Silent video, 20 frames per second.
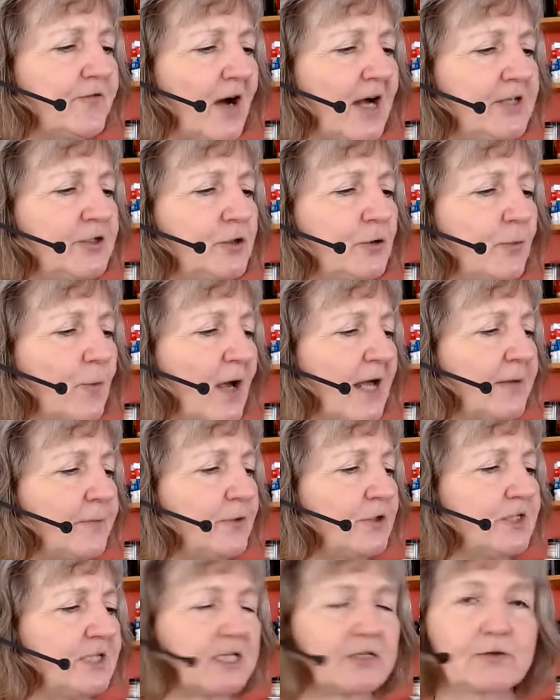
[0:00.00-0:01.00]
your way,
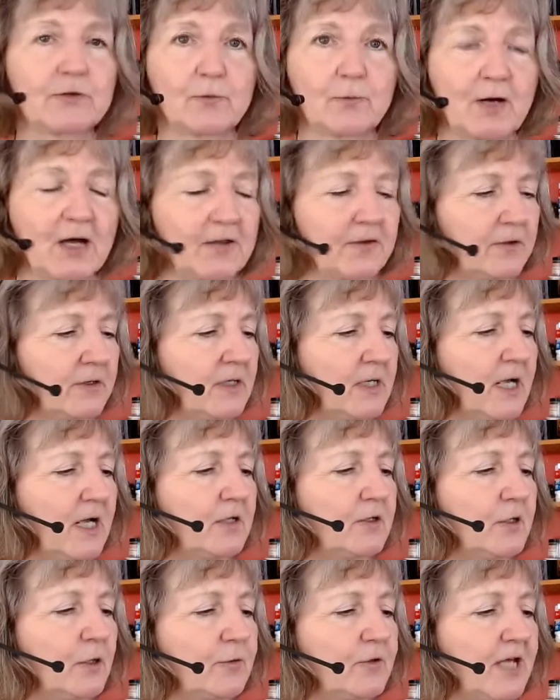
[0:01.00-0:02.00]
predict the weather,
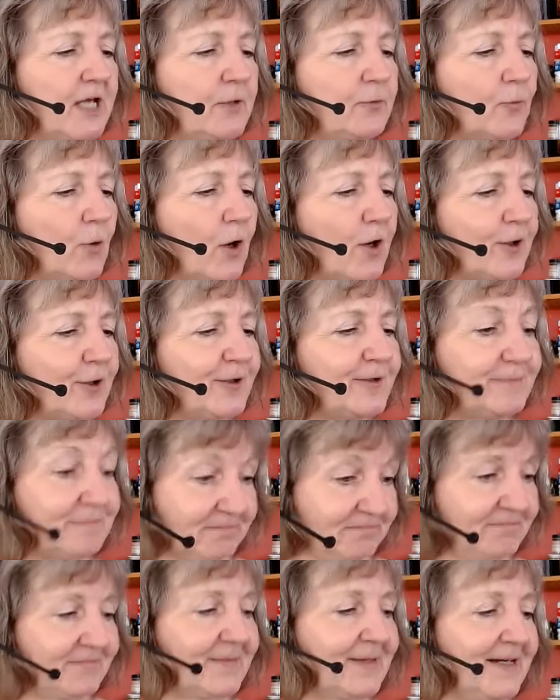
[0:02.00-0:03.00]
locate water,
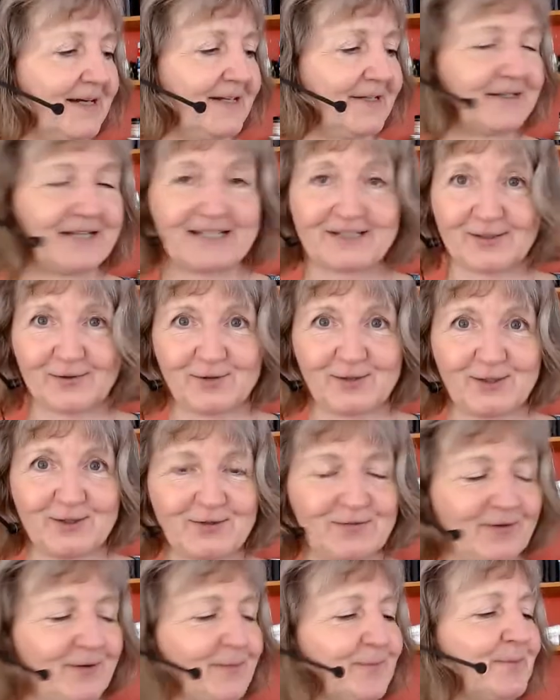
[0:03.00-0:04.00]
that's always
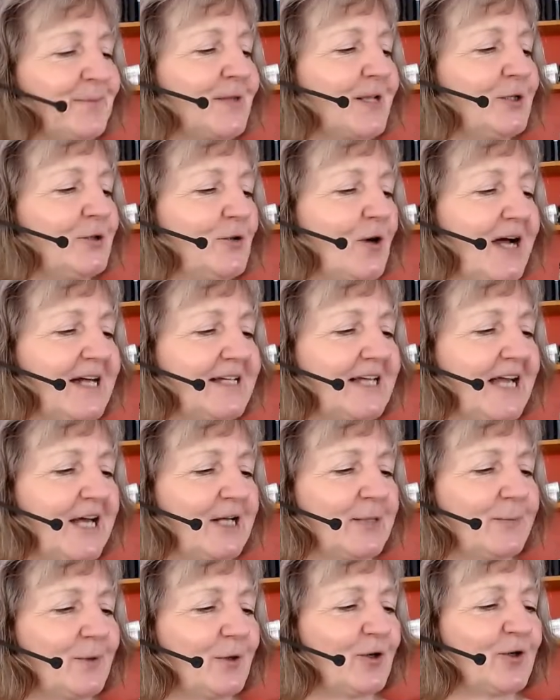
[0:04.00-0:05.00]
useful, track
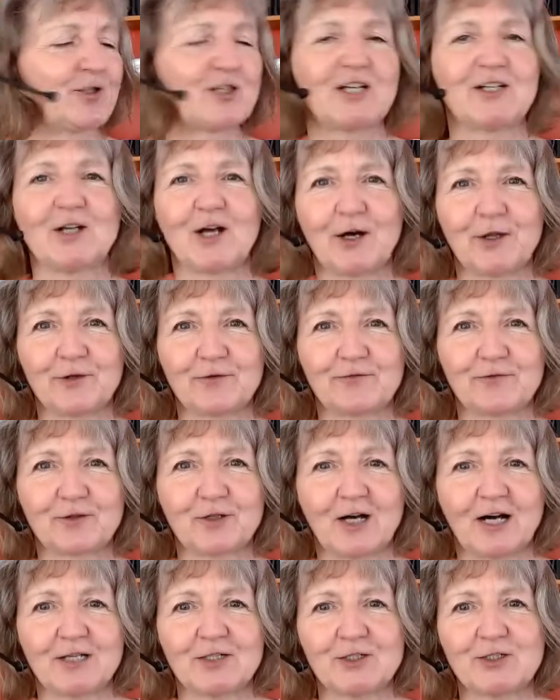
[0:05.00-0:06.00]
animals and other
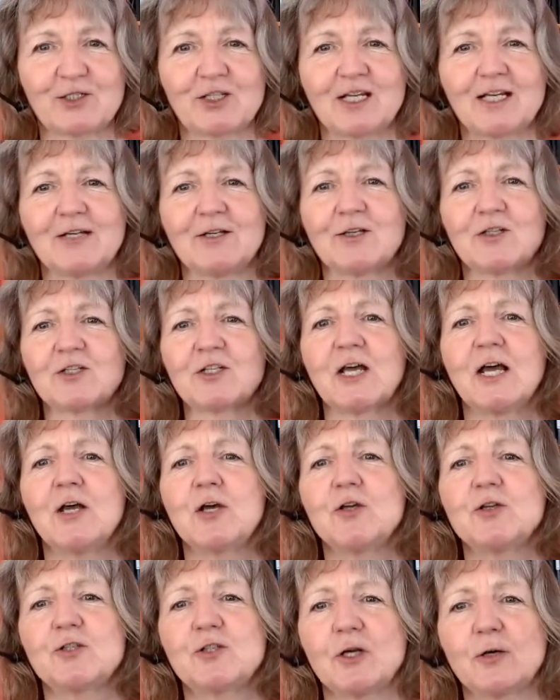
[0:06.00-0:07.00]
forgotten skills.
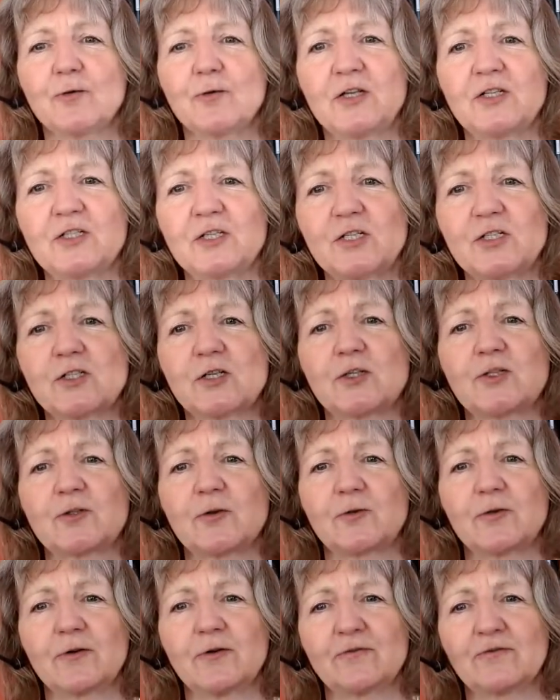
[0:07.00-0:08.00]
So this is the
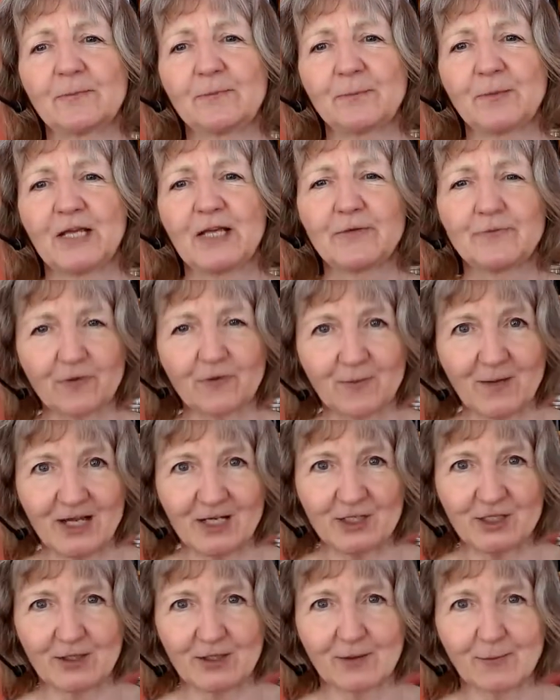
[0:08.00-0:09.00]
sort of
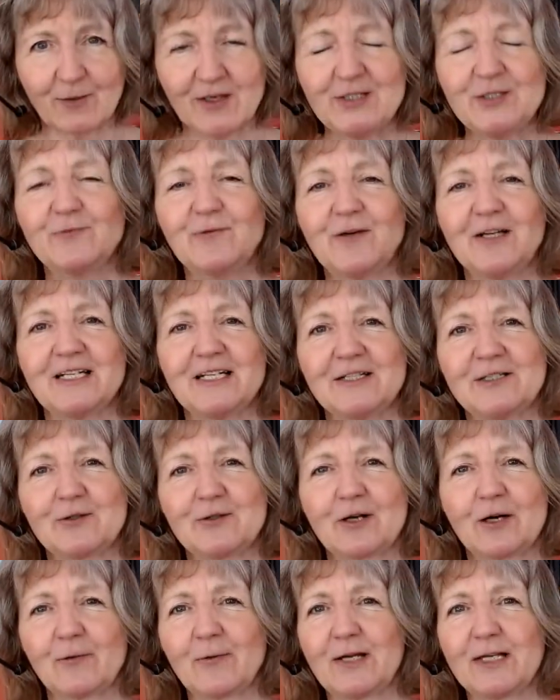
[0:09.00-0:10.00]
information that when you read it, you'll
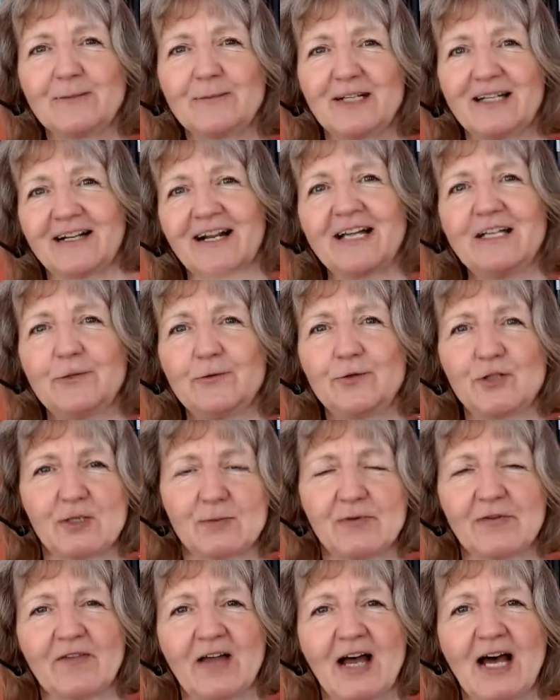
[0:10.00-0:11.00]
go, wait a minute, I knew some
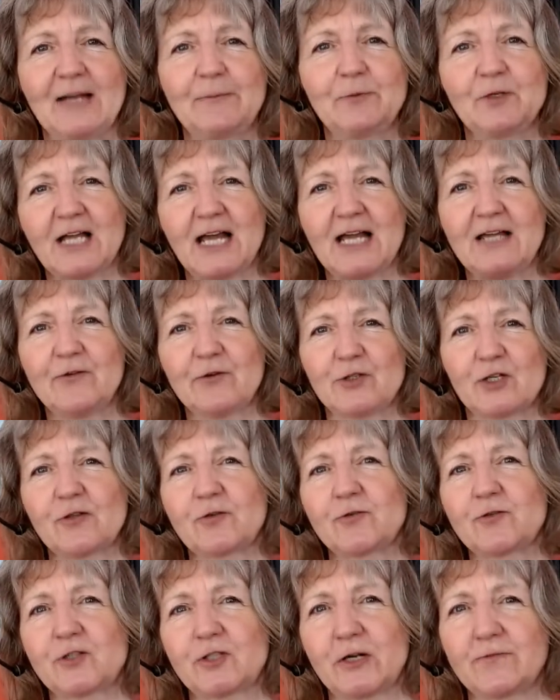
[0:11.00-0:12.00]
of that, but hey, this other
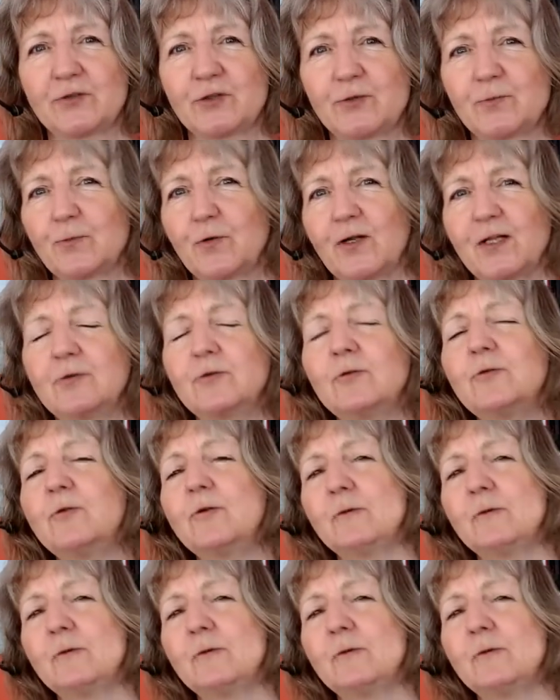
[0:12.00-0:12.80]
stuff is pretty cool.